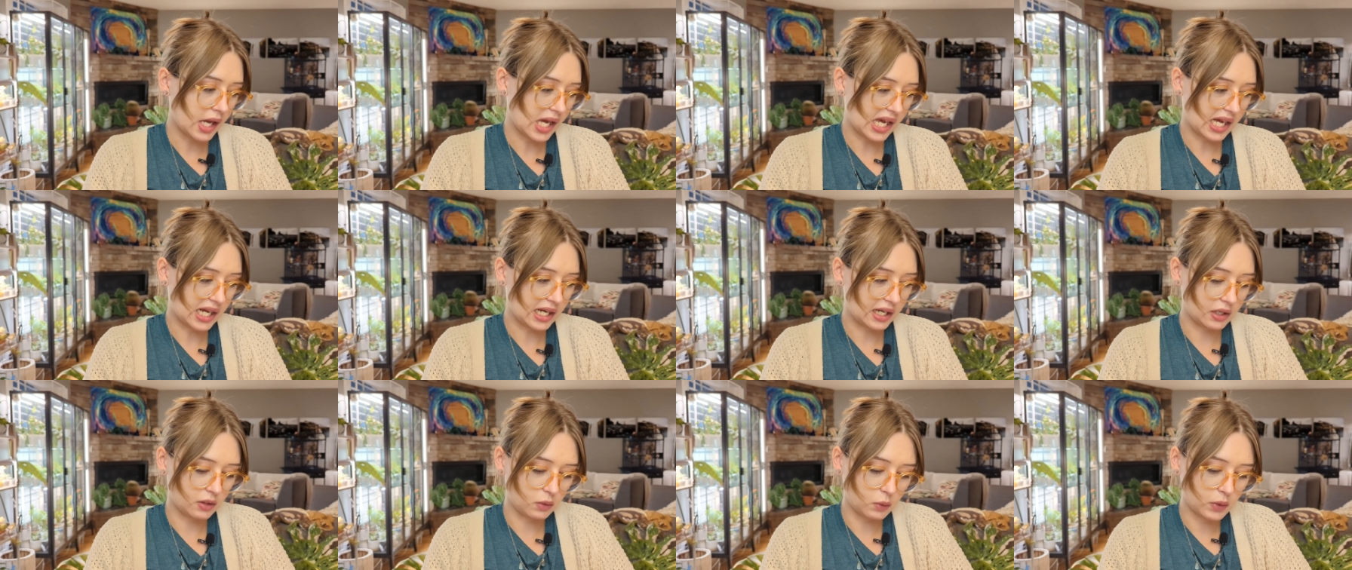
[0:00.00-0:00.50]

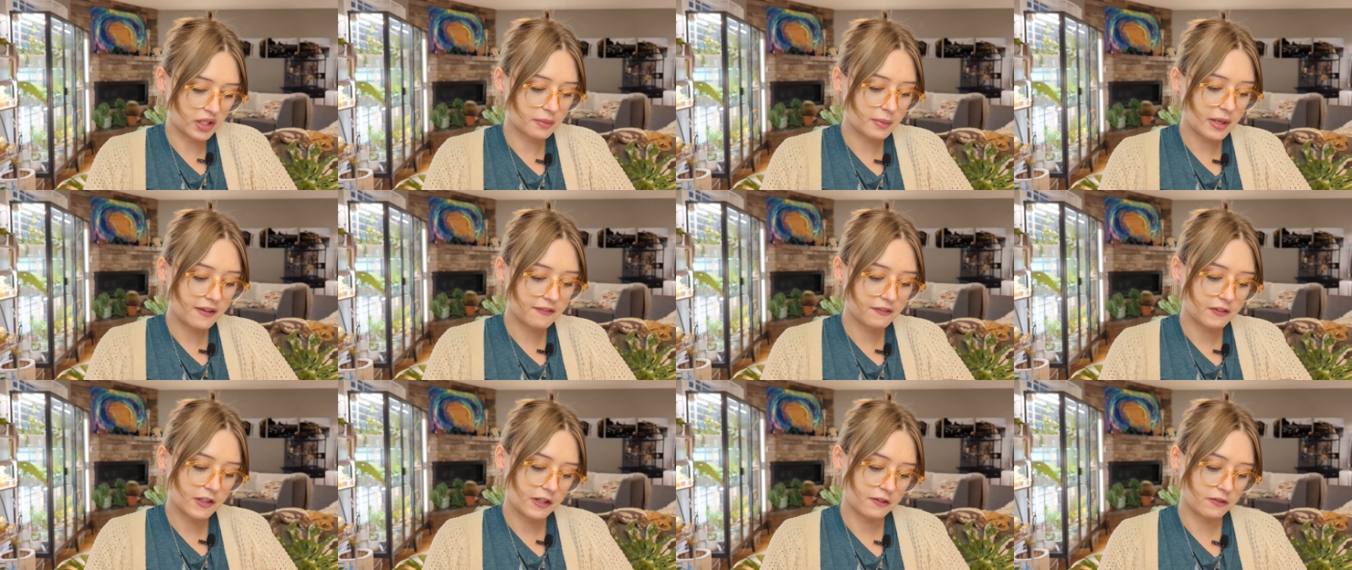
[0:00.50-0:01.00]
Uh, one of
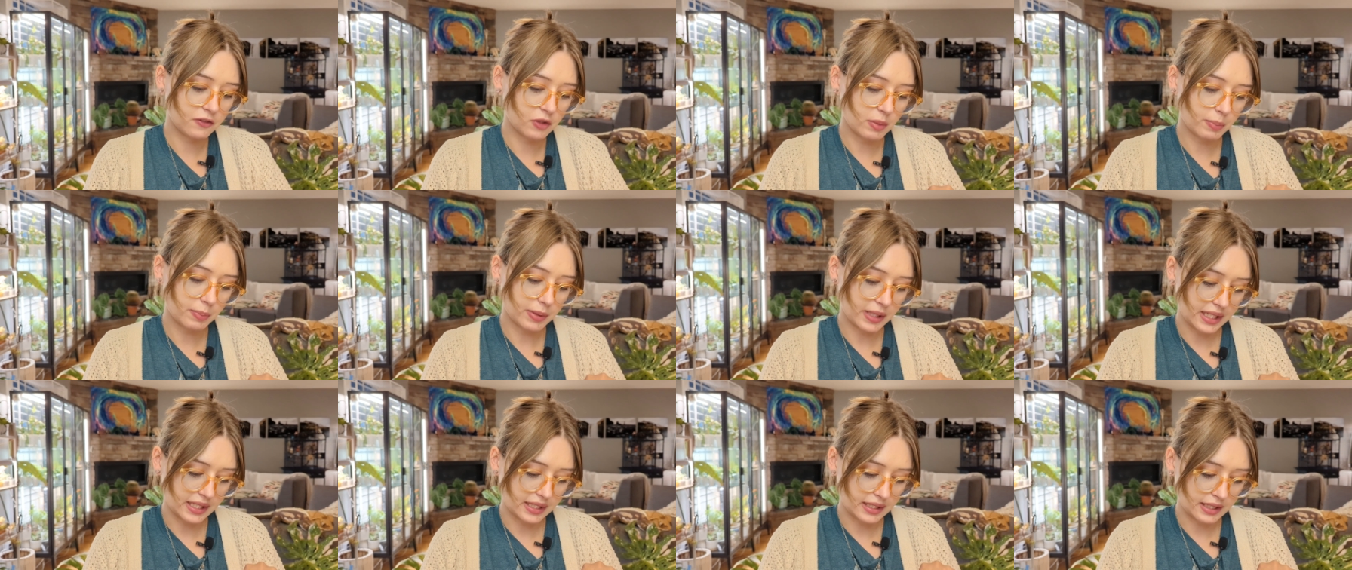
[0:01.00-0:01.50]
my favorite
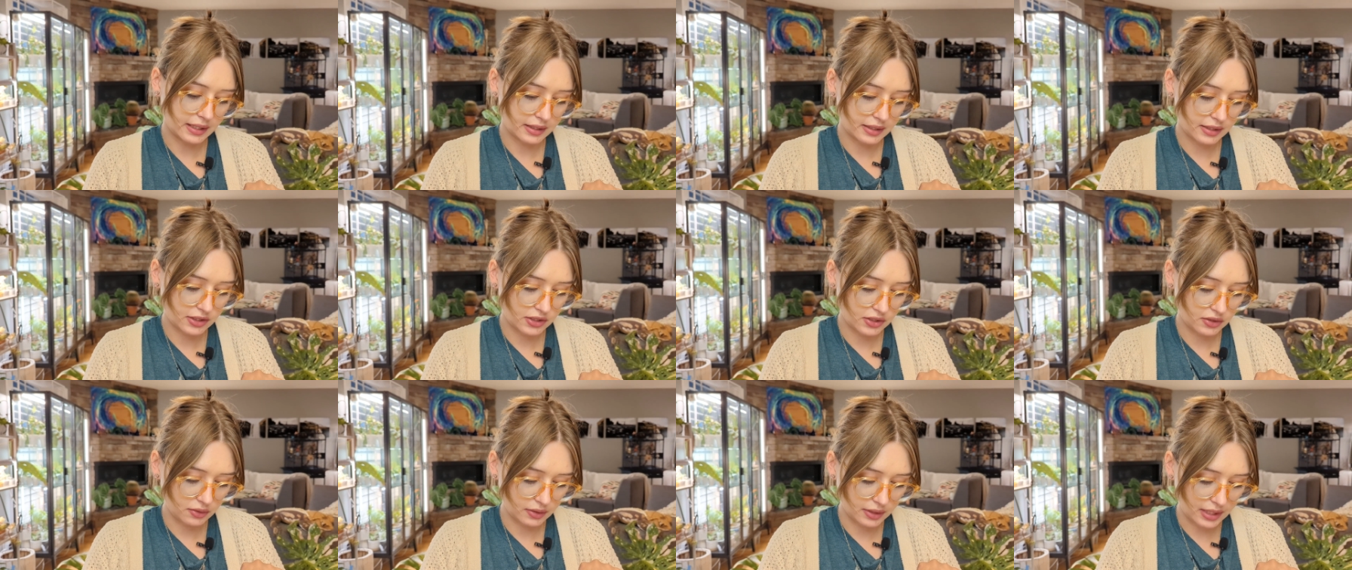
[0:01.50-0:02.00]
places
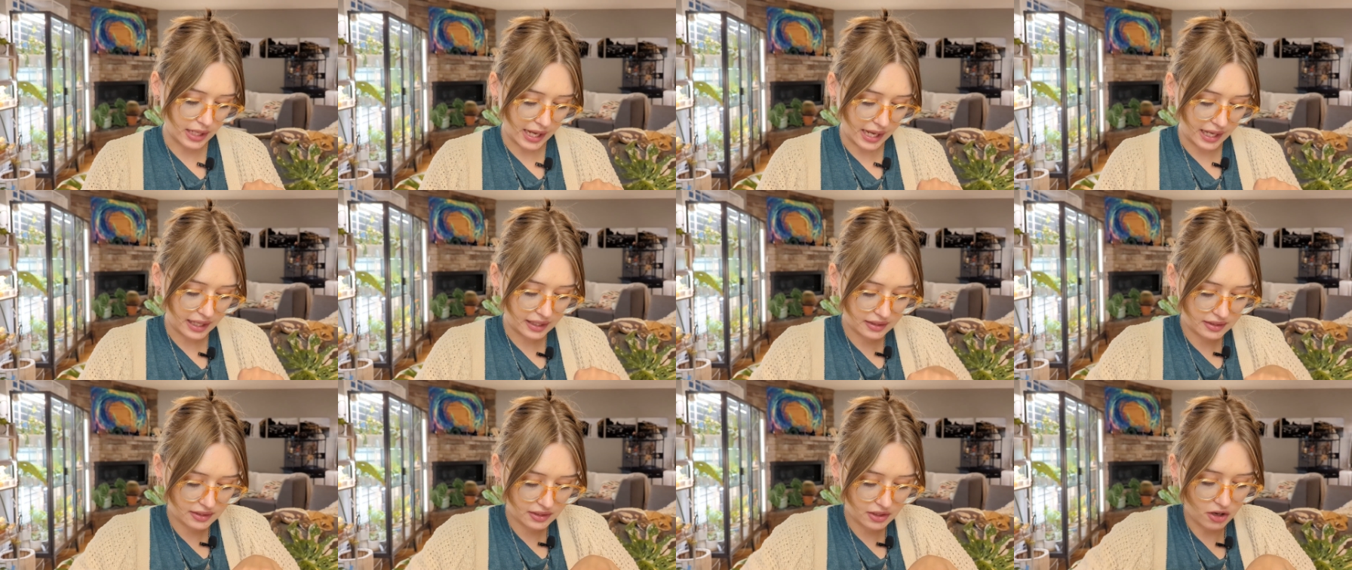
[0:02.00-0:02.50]
to
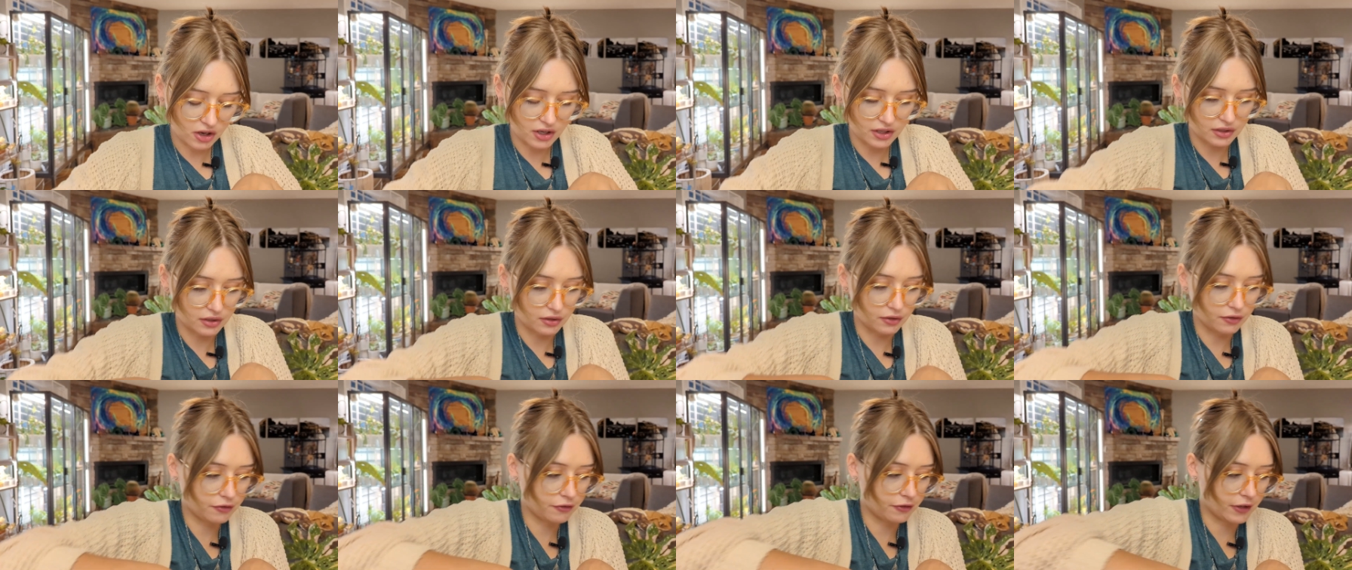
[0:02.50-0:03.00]
get
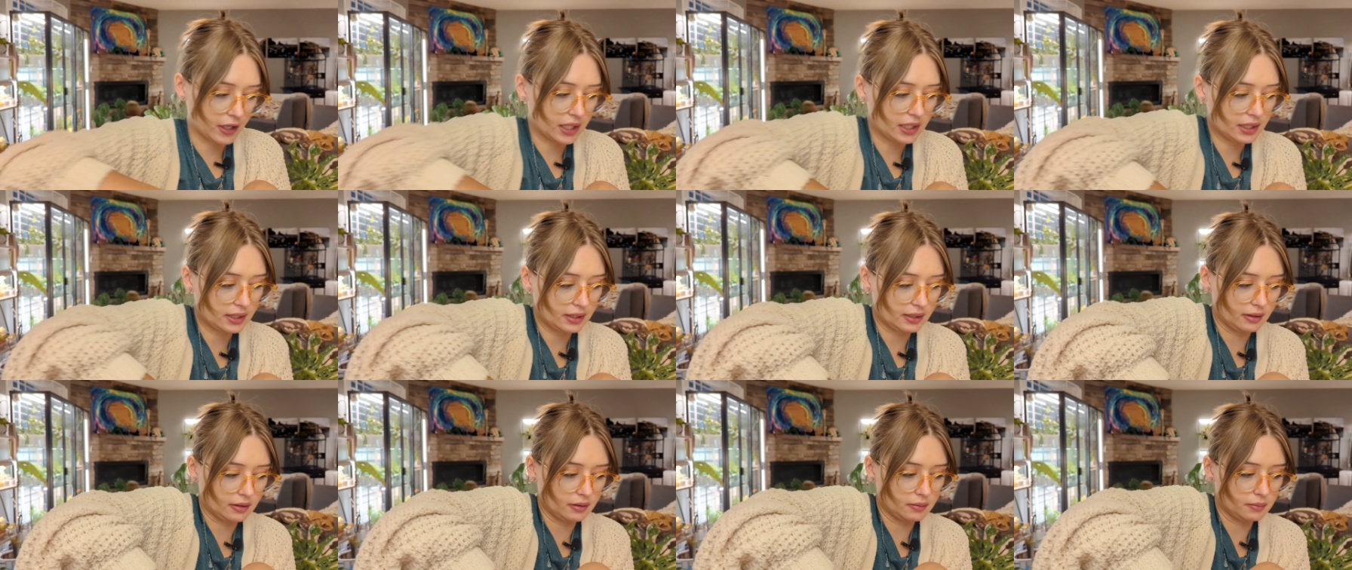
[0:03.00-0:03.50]

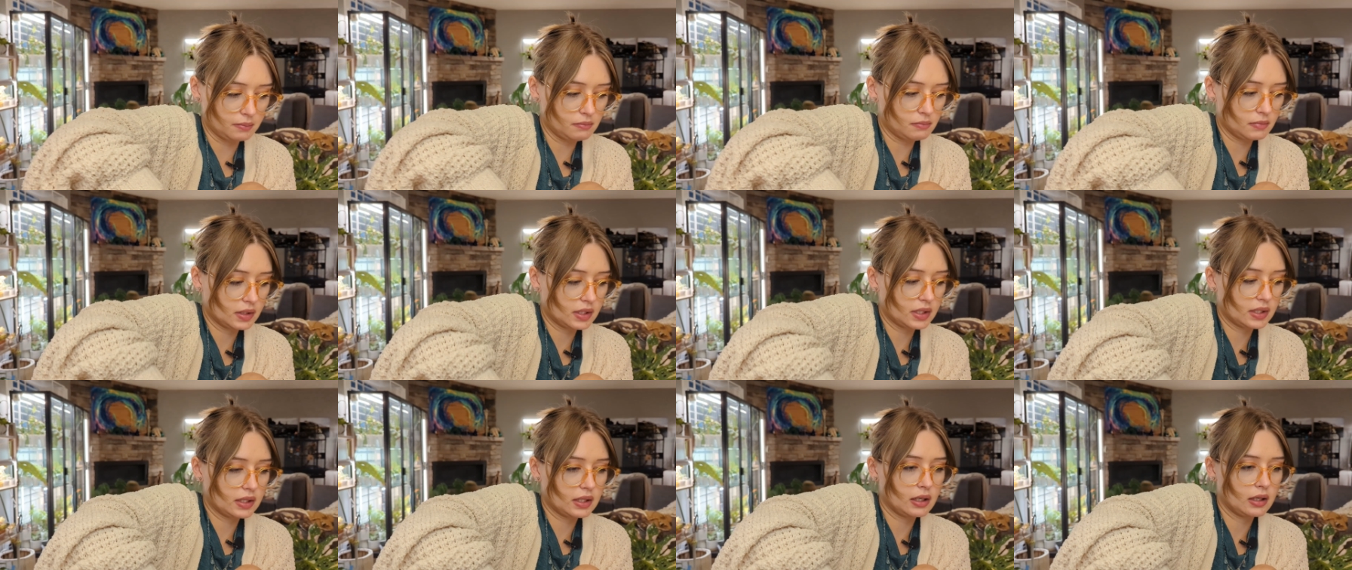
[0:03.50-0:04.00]

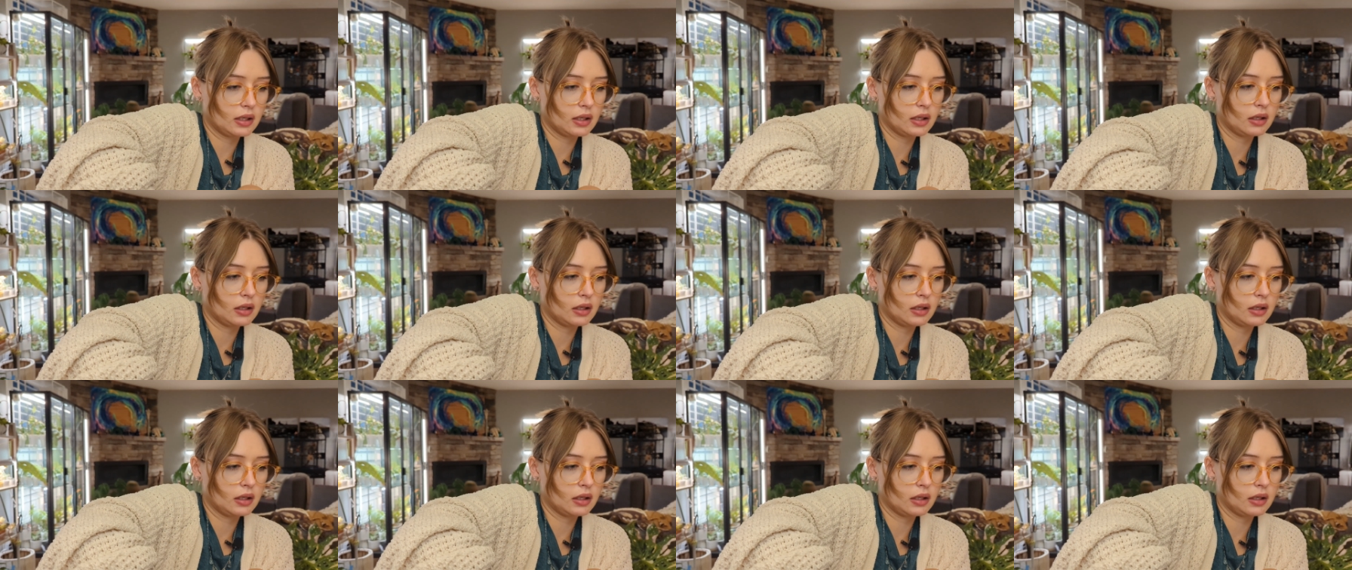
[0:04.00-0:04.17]
conophytums.